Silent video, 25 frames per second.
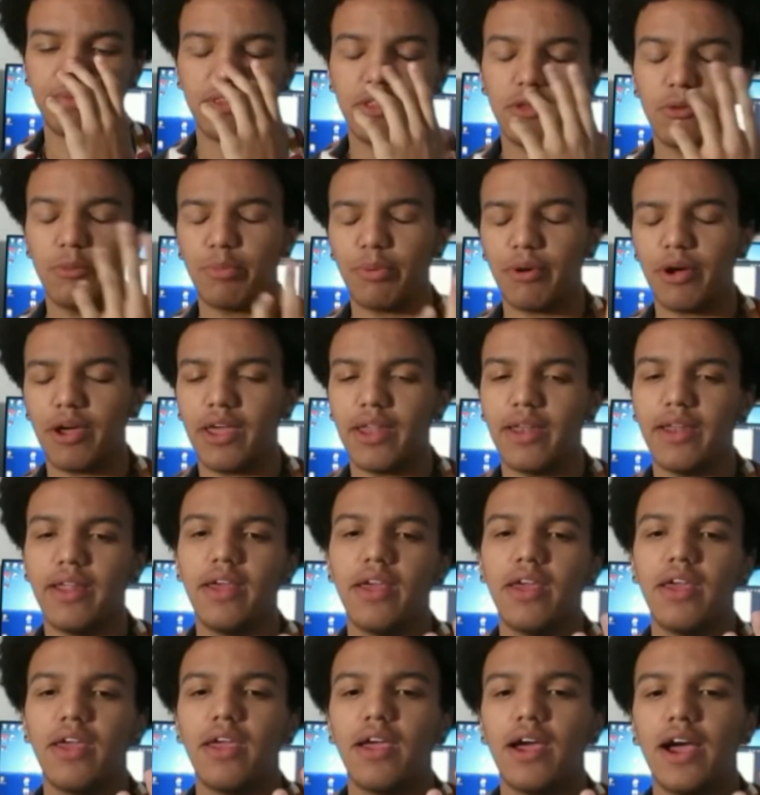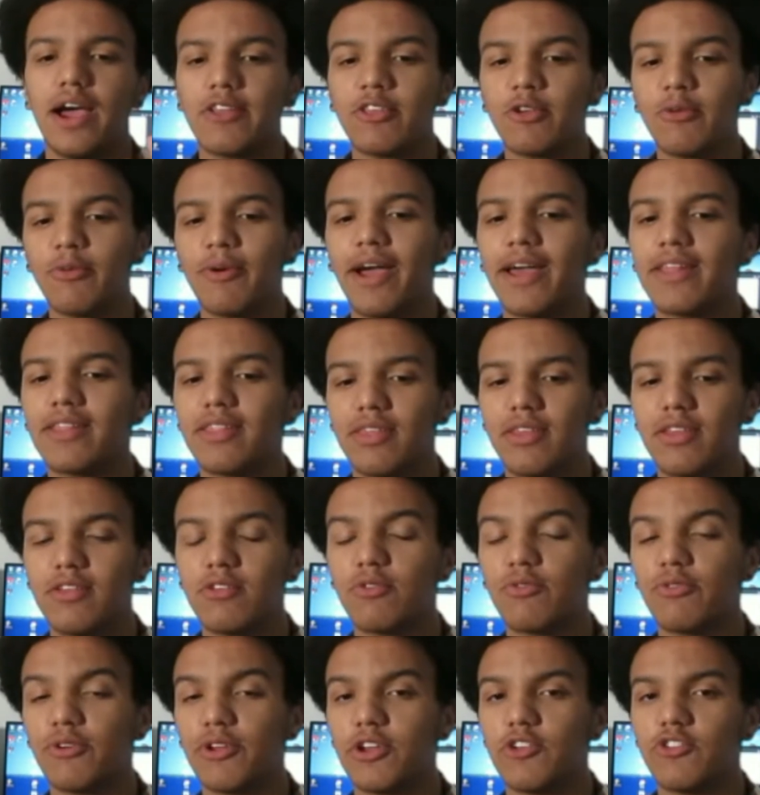But I saw behind the scenes
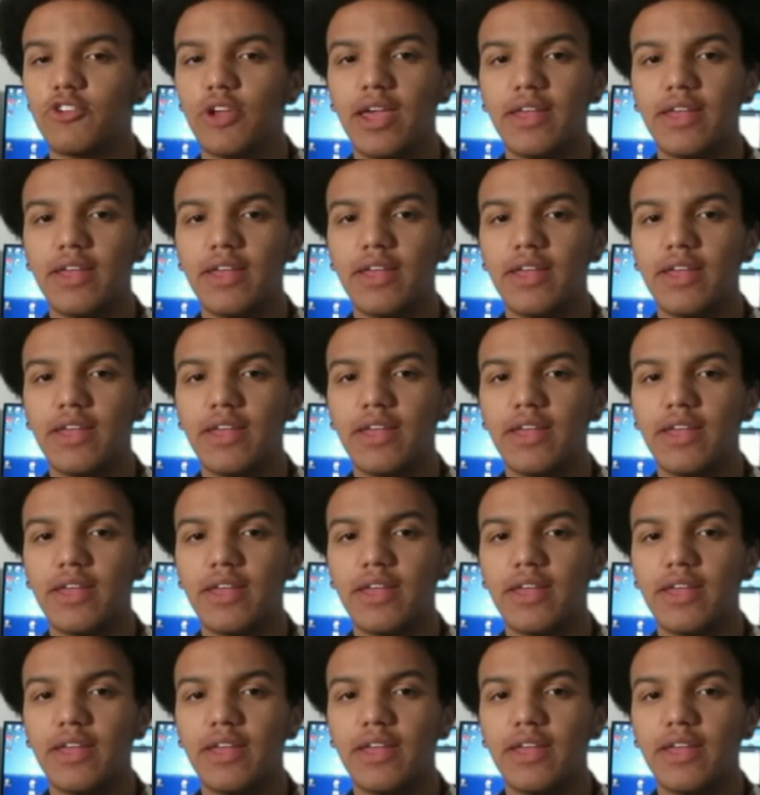footage,